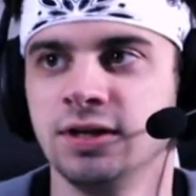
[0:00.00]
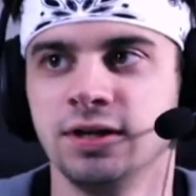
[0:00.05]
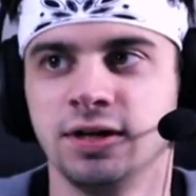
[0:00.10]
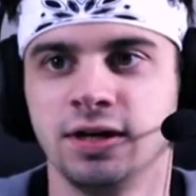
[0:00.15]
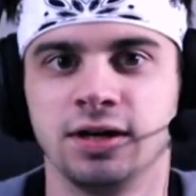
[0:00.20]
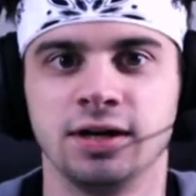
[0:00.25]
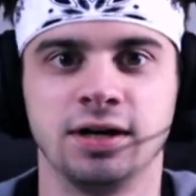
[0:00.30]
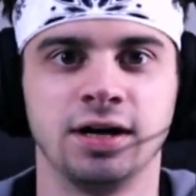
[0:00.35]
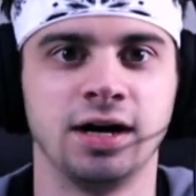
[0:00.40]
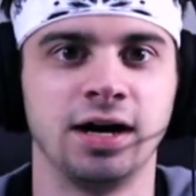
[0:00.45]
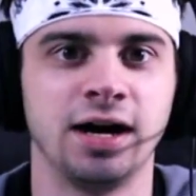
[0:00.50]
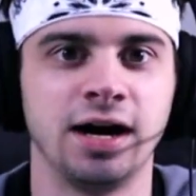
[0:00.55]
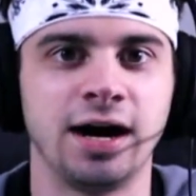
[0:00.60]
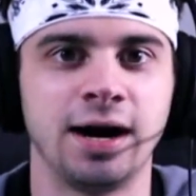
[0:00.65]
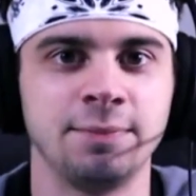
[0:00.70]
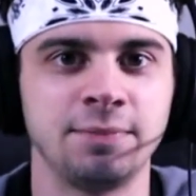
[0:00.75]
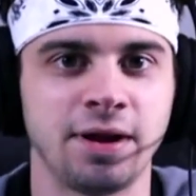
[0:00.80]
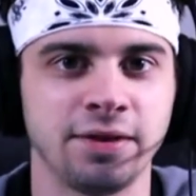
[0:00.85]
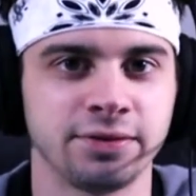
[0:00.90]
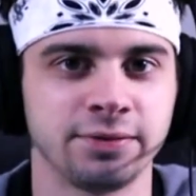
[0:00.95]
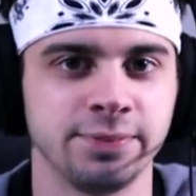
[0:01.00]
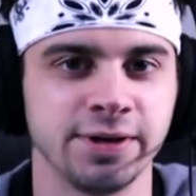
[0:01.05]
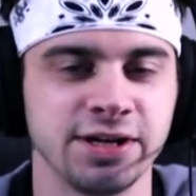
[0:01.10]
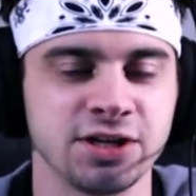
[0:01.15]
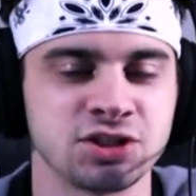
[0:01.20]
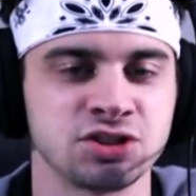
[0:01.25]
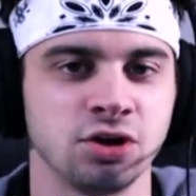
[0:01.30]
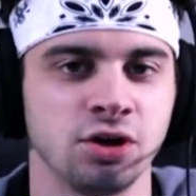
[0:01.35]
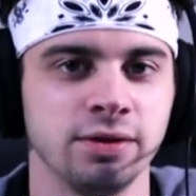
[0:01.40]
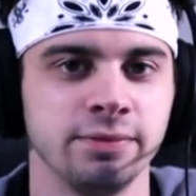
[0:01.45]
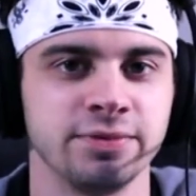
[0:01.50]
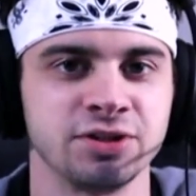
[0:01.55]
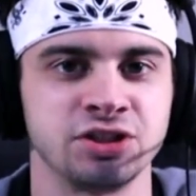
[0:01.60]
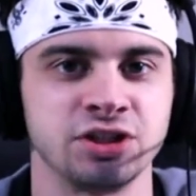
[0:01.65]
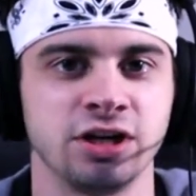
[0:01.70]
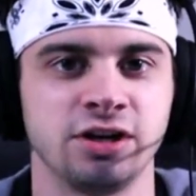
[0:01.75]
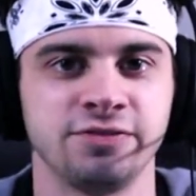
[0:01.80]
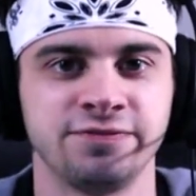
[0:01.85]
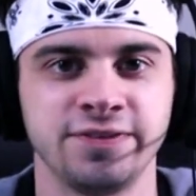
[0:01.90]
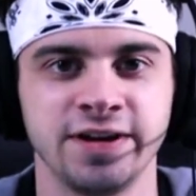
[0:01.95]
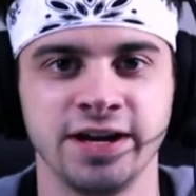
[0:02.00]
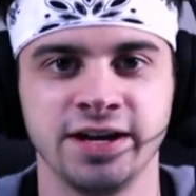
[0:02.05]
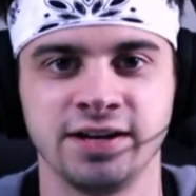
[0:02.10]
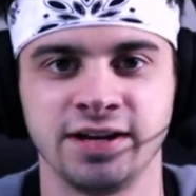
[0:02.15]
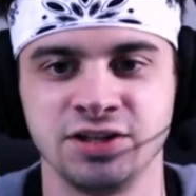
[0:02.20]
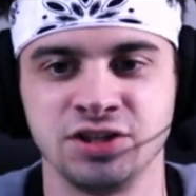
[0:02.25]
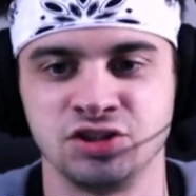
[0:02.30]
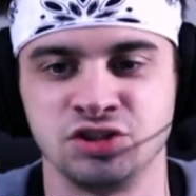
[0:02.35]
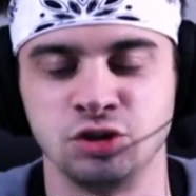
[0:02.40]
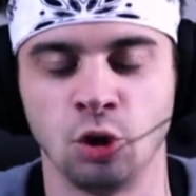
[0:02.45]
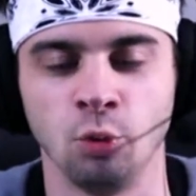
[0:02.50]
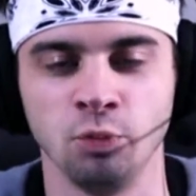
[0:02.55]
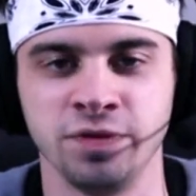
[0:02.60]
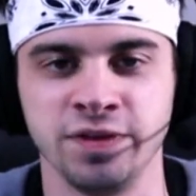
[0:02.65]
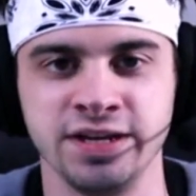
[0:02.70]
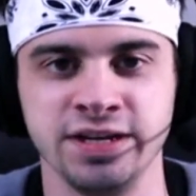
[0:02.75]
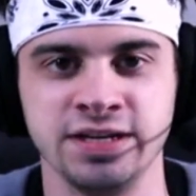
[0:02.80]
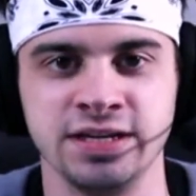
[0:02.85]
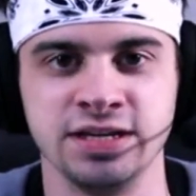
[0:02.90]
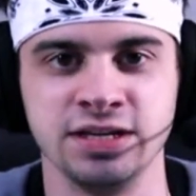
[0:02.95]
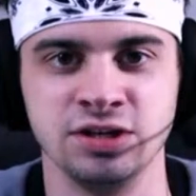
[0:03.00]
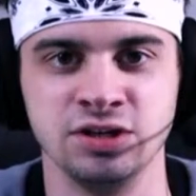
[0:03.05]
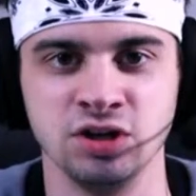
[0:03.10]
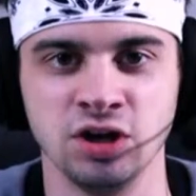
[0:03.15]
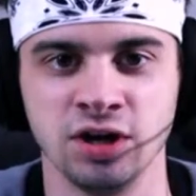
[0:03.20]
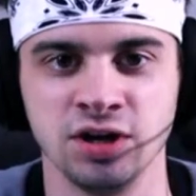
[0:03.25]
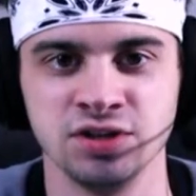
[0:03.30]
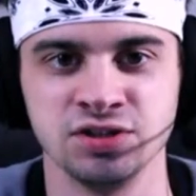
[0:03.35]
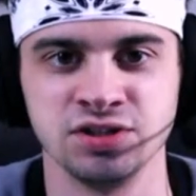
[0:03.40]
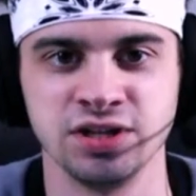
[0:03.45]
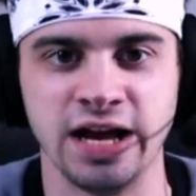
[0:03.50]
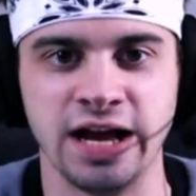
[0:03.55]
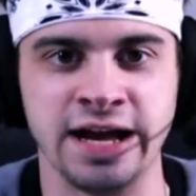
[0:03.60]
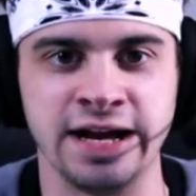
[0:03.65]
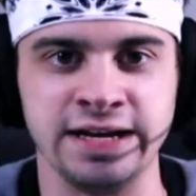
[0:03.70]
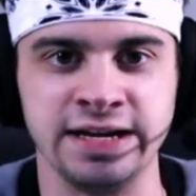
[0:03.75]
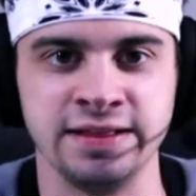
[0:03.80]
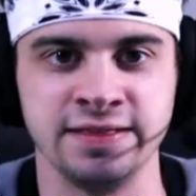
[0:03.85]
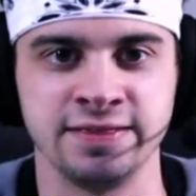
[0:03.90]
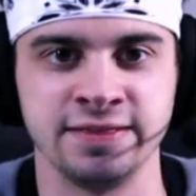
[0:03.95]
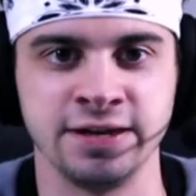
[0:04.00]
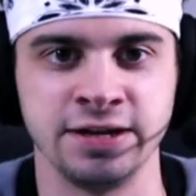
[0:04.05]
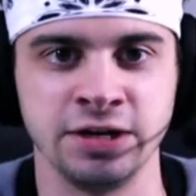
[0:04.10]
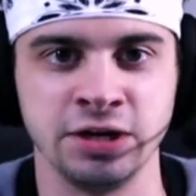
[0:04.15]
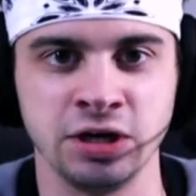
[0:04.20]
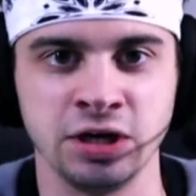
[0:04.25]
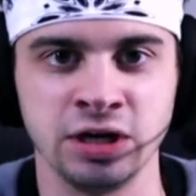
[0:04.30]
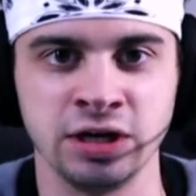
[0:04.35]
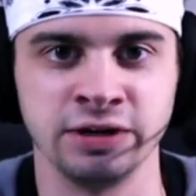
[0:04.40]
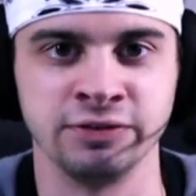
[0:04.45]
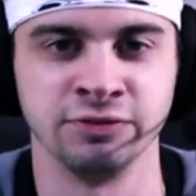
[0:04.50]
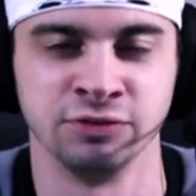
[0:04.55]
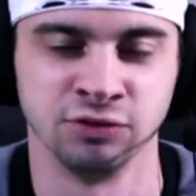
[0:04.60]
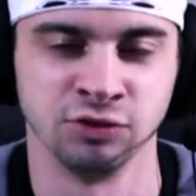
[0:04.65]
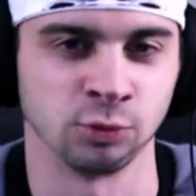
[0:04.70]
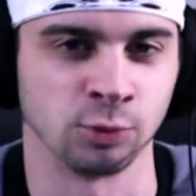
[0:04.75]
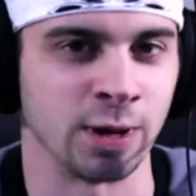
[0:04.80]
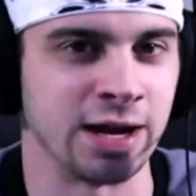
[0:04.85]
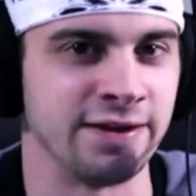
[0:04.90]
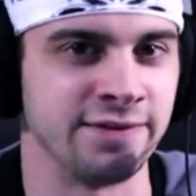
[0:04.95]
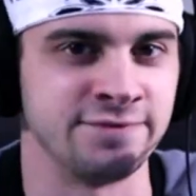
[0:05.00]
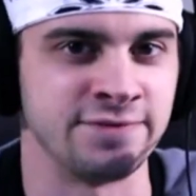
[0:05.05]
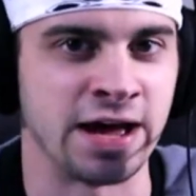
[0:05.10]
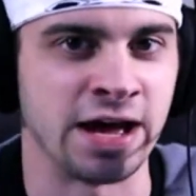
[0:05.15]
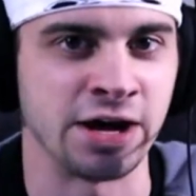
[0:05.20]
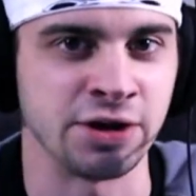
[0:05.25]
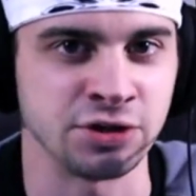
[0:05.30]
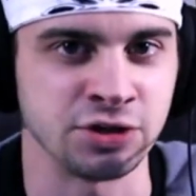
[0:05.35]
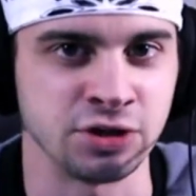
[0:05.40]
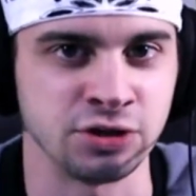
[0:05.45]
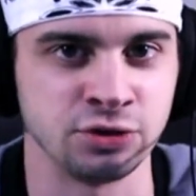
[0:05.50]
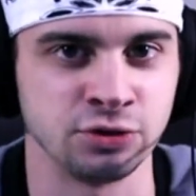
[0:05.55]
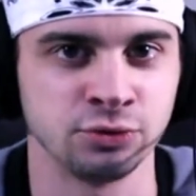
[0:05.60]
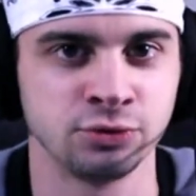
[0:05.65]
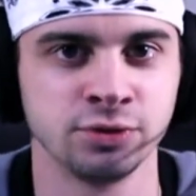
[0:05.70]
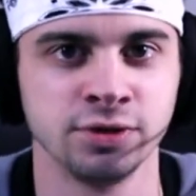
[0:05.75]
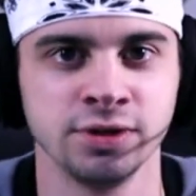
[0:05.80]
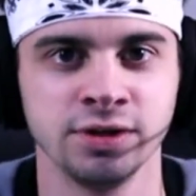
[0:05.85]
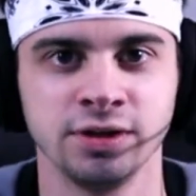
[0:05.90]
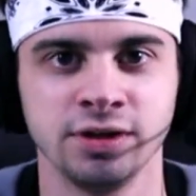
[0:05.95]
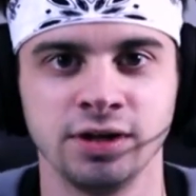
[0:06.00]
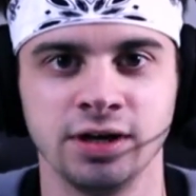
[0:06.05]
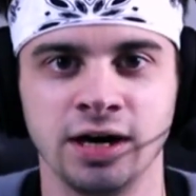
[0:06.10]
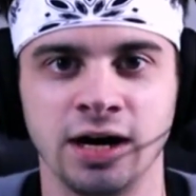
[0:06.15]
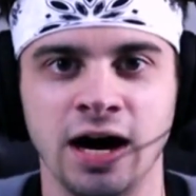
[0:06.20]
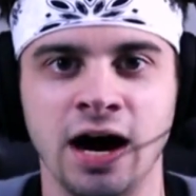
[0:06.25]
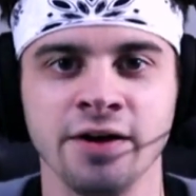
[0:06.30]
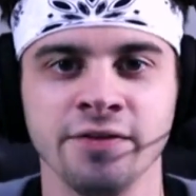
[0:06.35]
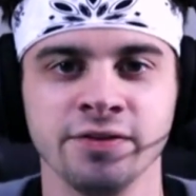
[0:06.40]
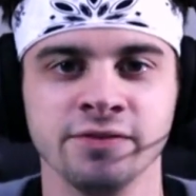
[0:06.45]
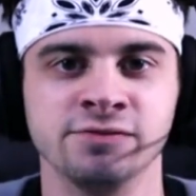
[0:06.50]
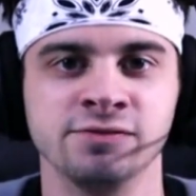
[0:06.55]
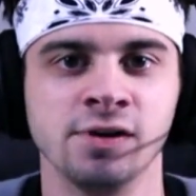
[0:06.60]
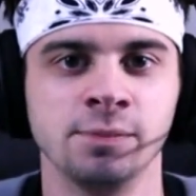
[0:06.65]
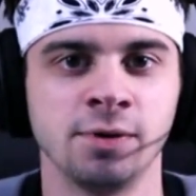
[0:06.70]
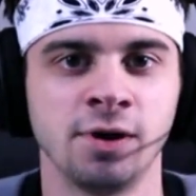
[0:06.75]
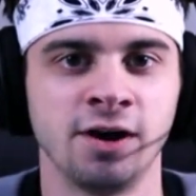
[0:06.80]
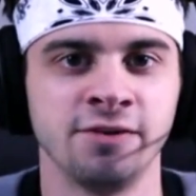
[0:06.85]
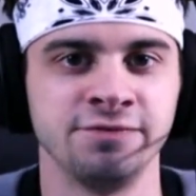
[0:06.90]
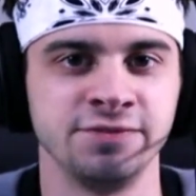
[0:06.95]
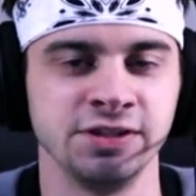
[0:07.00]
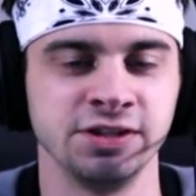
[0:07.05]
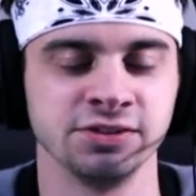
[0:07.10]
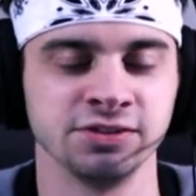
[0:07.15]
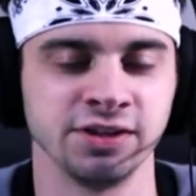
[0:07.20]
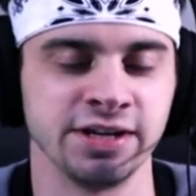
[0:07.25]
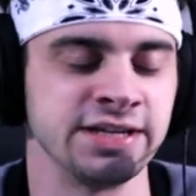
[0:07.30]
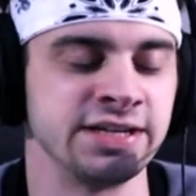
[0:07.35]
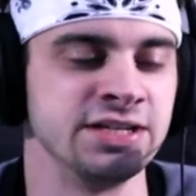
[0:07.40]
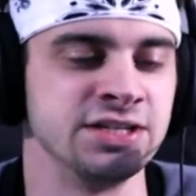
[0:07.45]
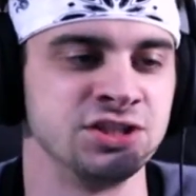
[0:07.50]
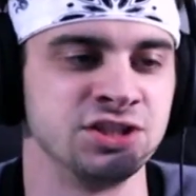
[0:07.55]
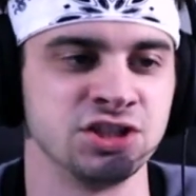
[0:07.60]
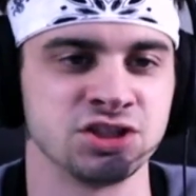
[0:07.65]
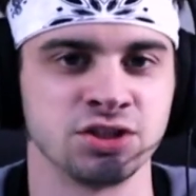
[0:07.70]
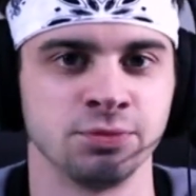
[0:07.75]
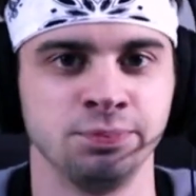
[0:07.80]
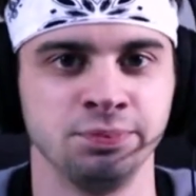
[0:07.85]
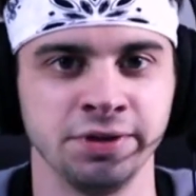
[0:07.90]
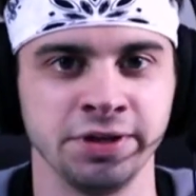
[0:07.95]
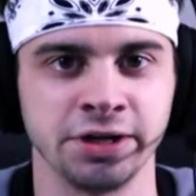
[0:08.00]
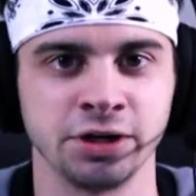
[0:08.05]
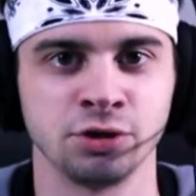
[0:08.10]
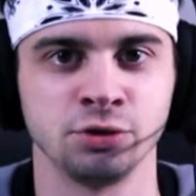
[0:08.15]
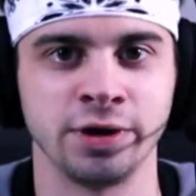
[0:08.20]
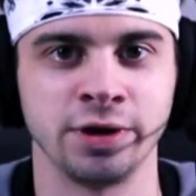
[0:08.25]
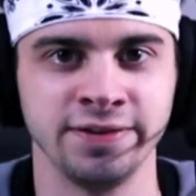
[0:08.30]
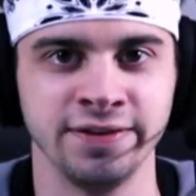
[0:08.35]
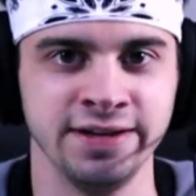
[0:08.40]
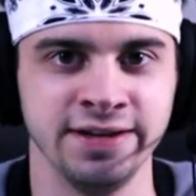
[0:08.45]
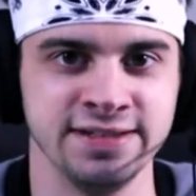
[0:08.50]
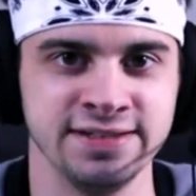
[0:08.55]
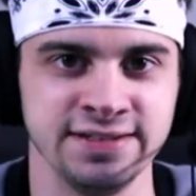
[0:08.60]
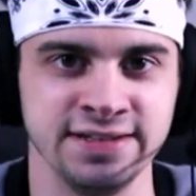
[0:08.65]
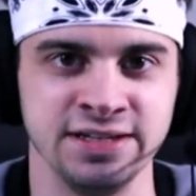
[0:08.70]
I'm not the biggest Sony Michel fan. I just don't think he does anything of great value on the football field. Like, he's just a player who I think is